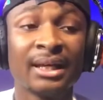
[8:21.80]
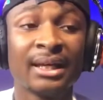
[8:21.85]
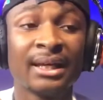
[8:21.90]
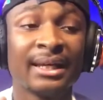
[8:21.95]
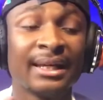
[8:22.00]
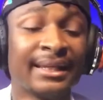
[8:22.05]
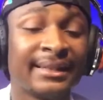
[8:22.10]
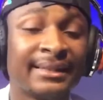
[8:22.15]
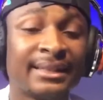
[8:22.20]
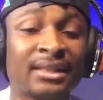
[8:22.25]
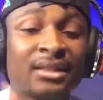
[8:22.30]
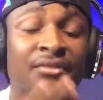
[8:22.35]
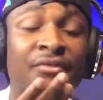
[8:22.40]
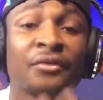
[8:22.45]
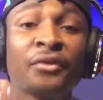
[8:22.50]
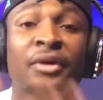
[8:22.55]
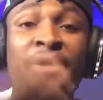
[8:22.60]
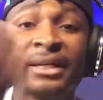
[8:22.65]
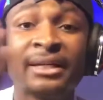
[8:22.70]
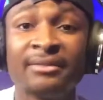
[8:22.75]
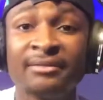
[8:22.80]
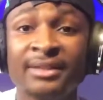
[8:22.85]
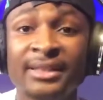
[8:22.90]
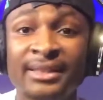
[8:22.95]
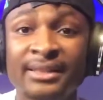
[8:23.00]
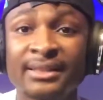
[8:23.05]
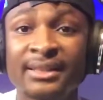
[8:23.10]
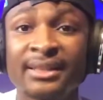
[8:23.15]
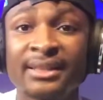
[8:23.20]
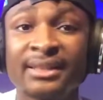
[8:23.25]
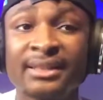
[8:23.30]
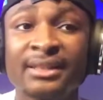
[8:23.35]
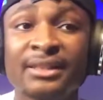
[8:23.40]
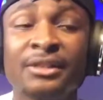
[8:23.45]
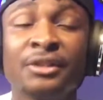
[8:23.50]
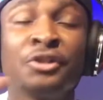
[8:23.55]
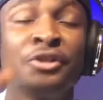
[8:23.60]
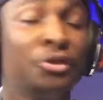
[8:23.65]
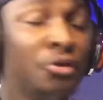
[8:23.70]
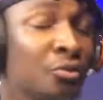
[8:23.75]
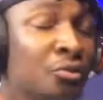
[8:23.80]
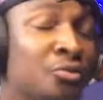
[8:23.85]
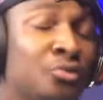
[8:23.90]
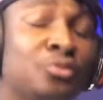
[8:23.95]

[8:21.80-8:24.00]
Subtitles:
it is for a reason. You